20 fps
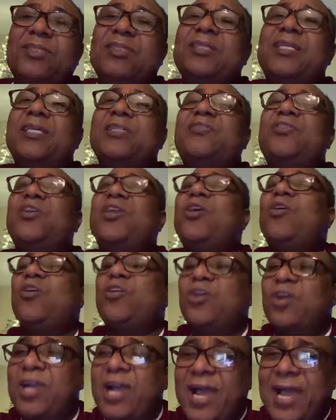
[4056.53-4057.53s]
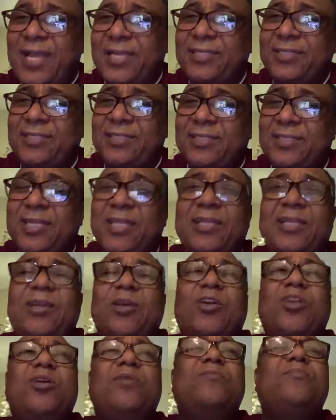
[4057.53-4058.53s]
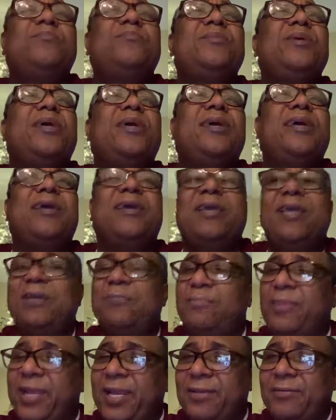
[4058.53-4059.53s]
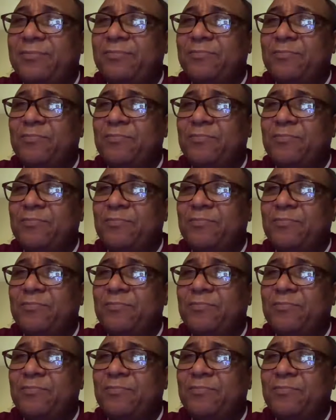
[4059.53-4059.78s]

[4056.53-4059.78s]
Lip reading: the 3 other guys, the other men?